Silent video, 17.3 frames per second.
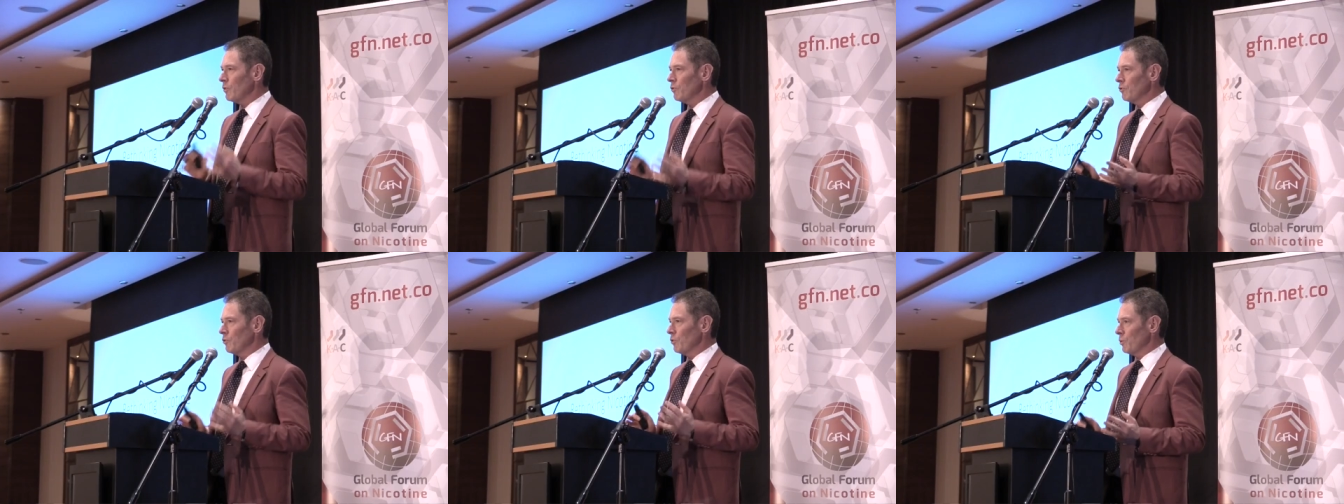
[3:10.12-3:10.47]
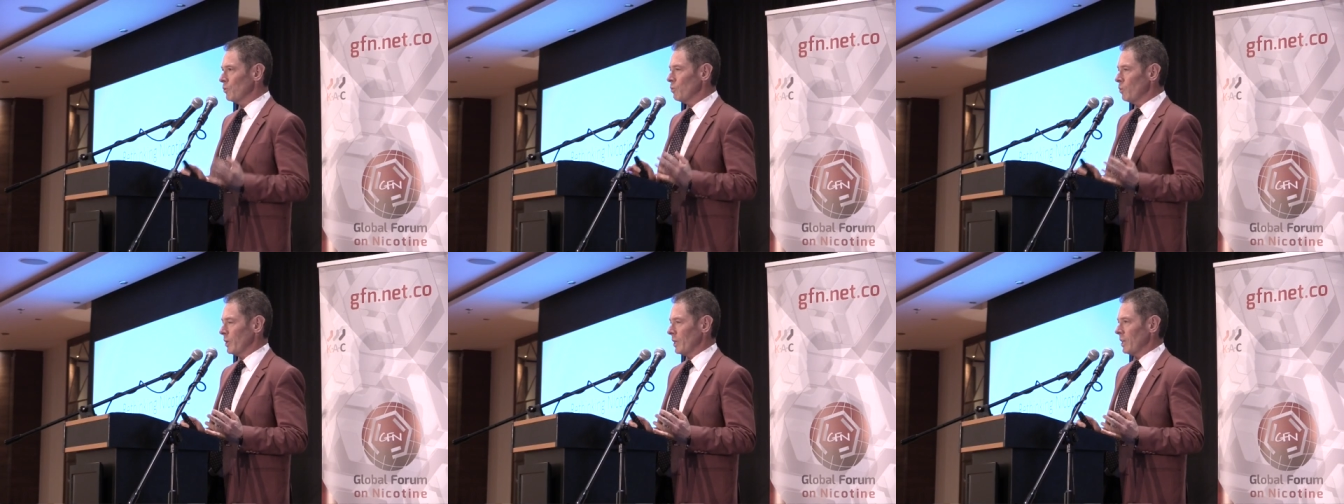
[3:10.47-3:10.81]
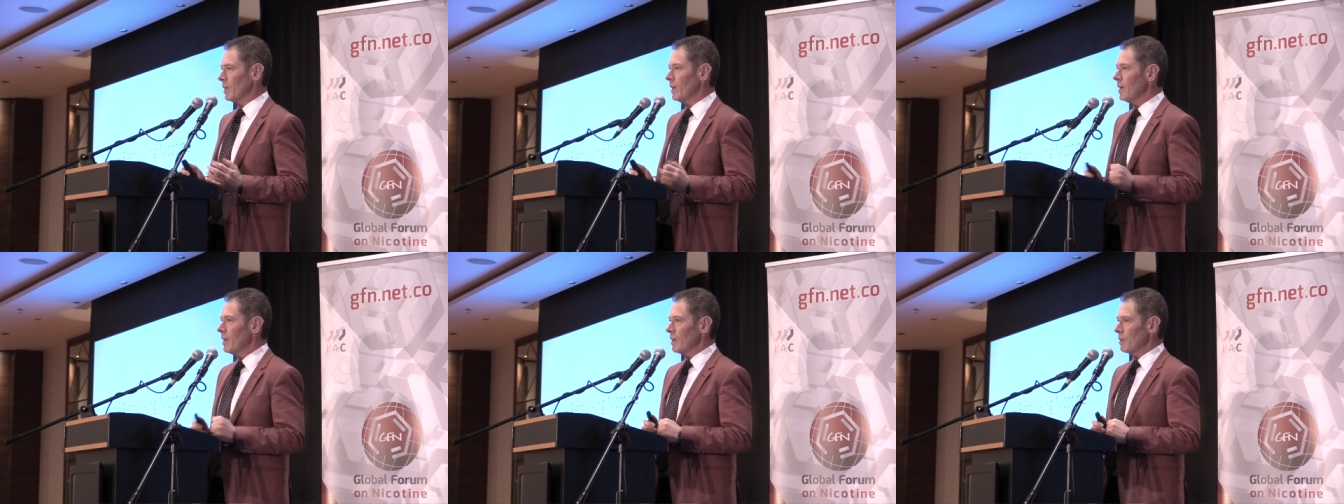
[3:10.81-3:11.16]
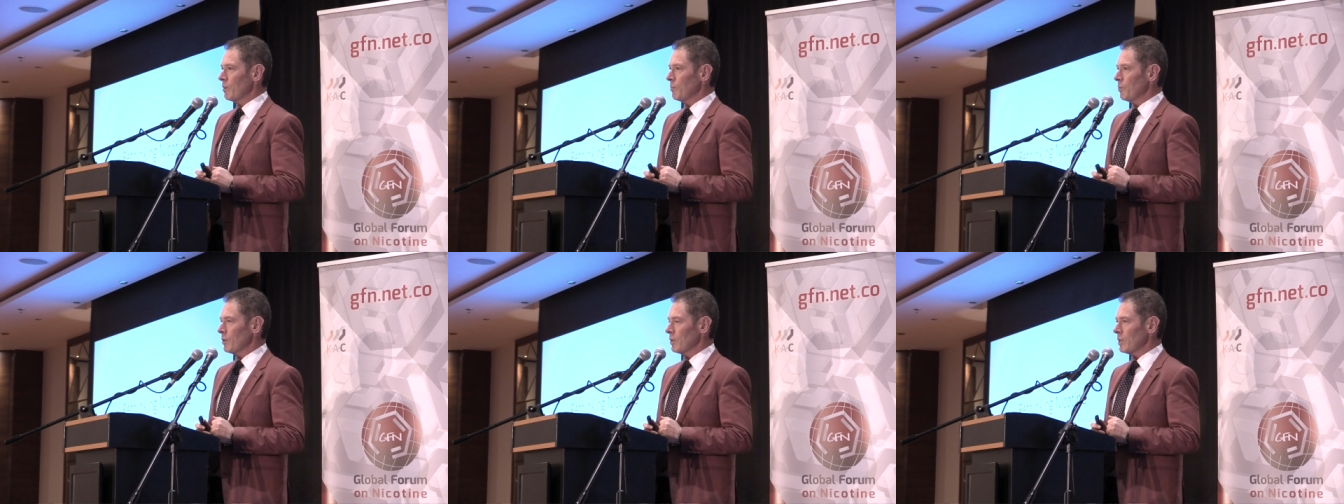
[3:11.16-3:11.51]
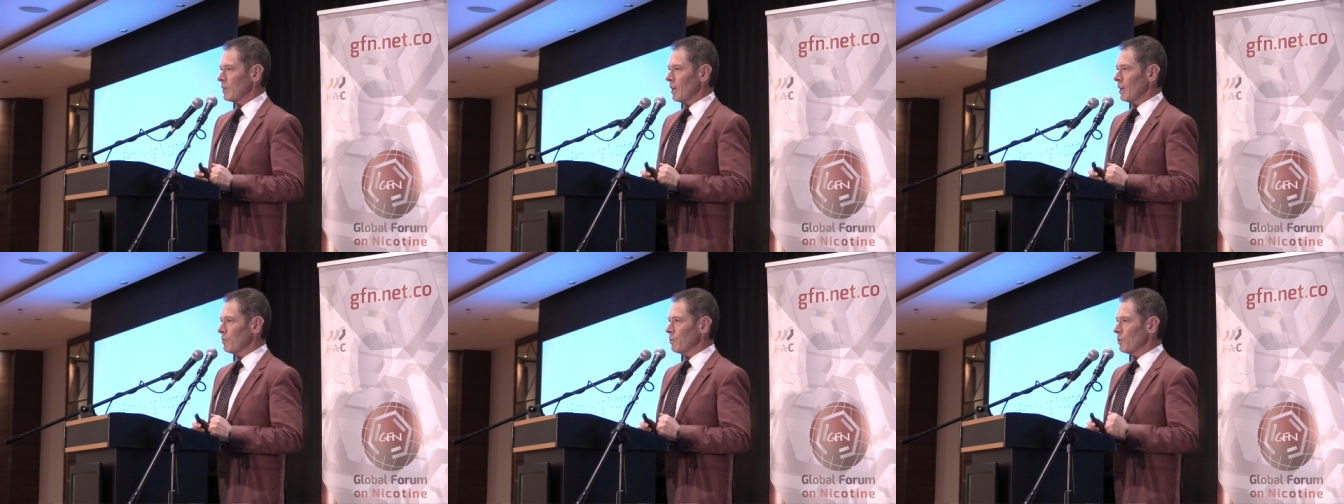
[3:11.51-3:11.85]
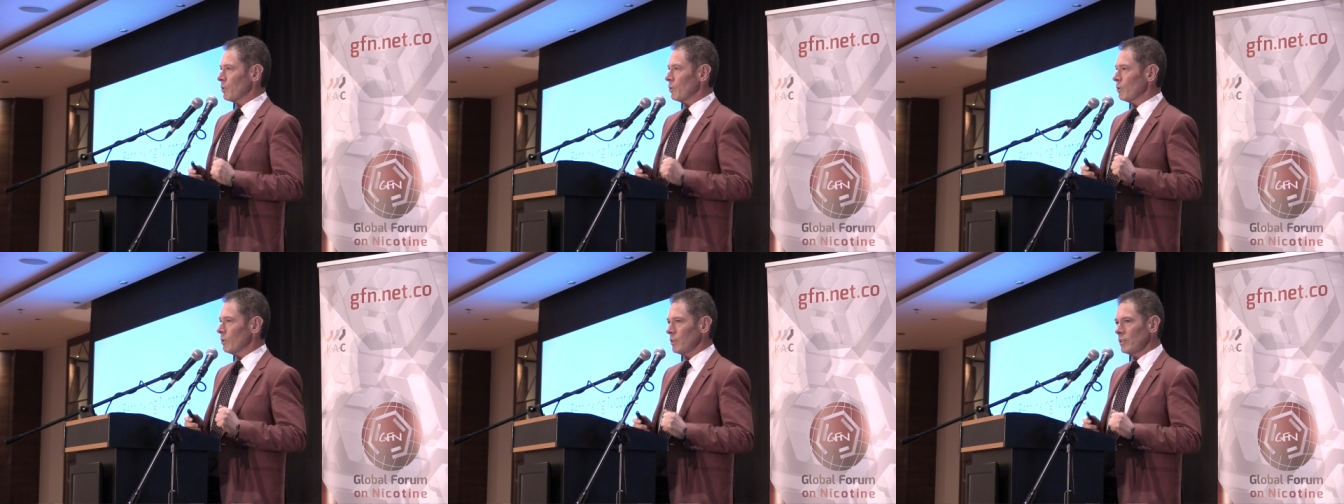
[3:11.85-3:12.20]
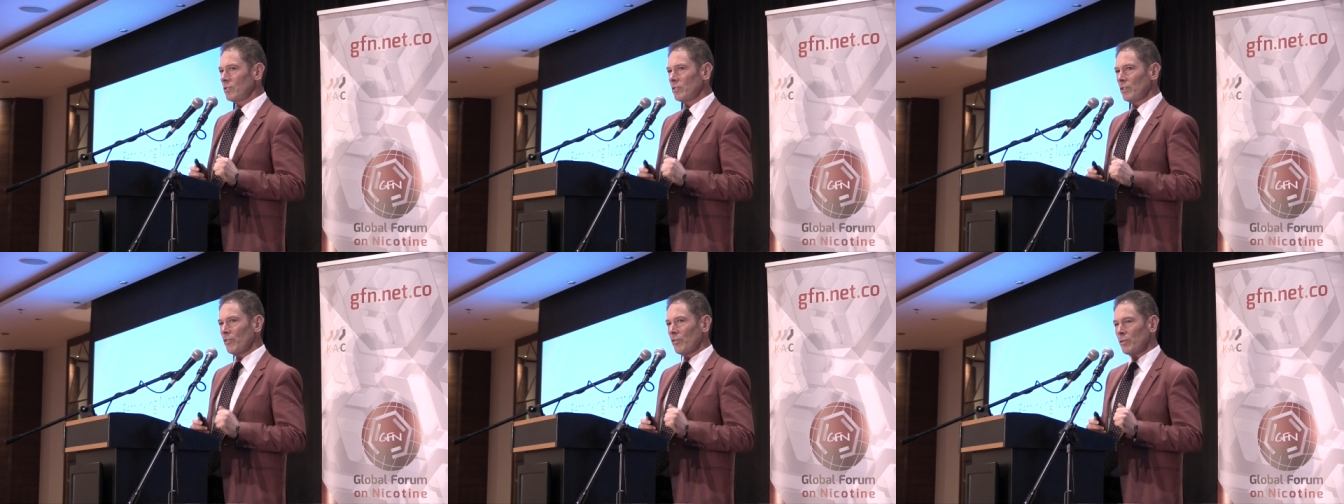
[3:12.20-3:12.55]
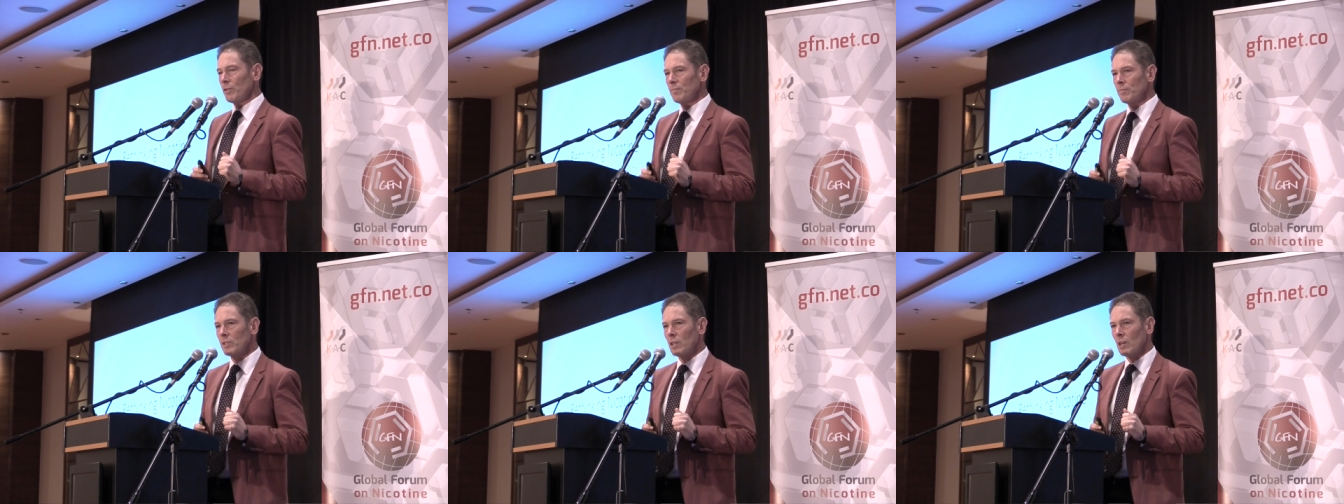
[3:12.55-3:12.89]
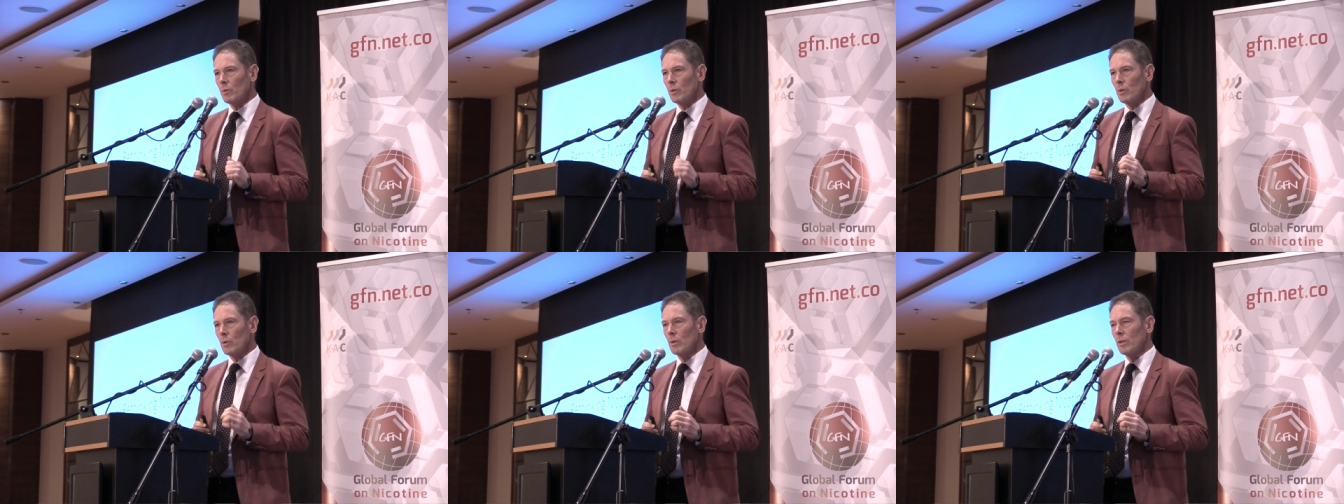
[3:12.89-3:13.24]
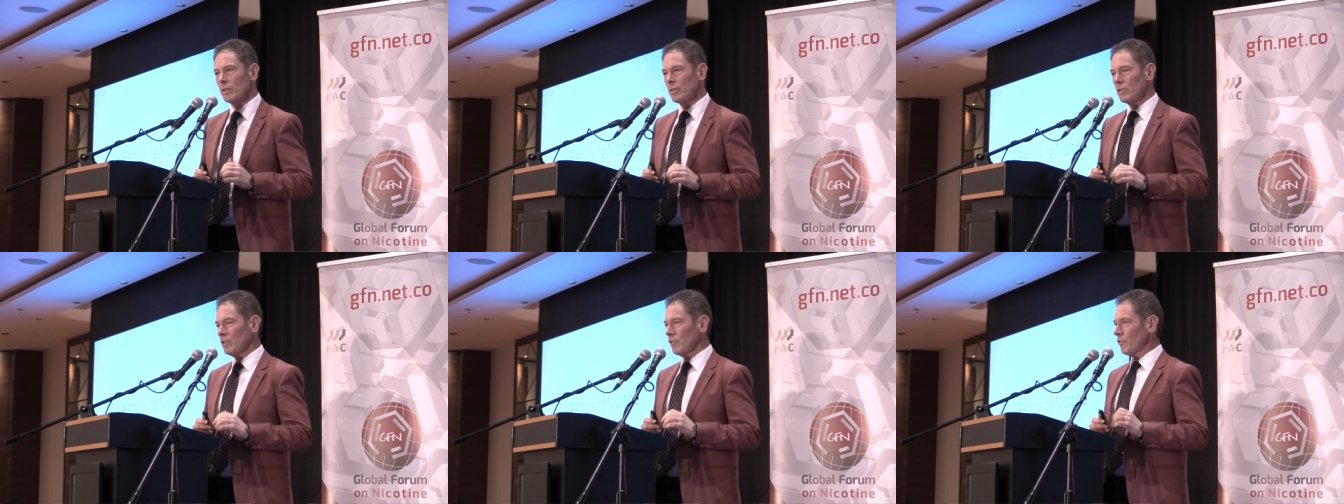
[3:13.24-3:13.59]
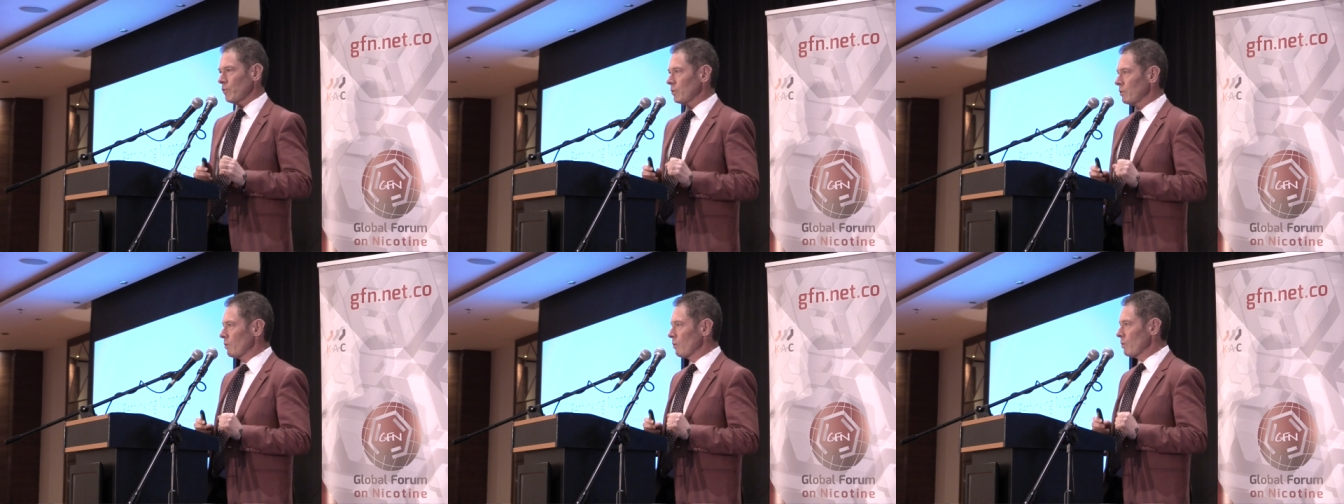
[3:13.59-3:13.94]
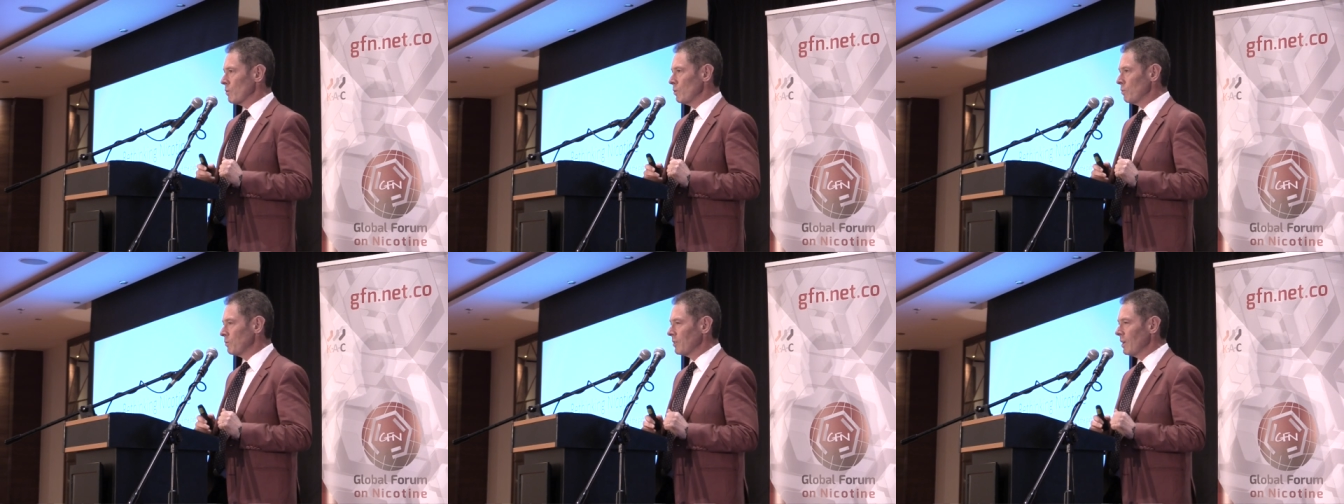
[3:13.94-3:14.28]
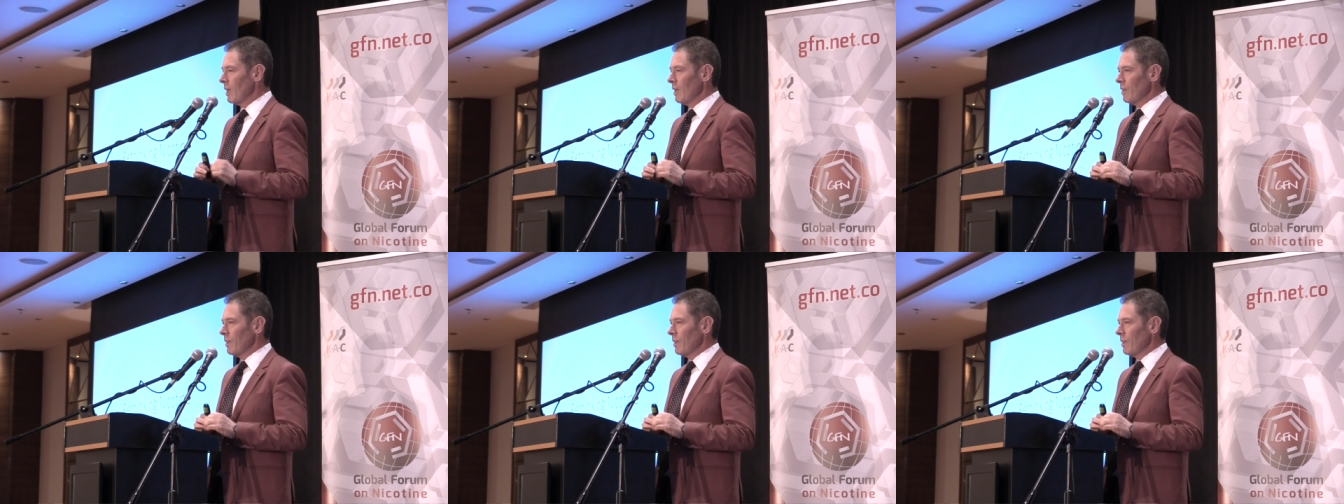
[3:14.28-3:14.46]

do we communicate with all these different, you know, with all these different groups.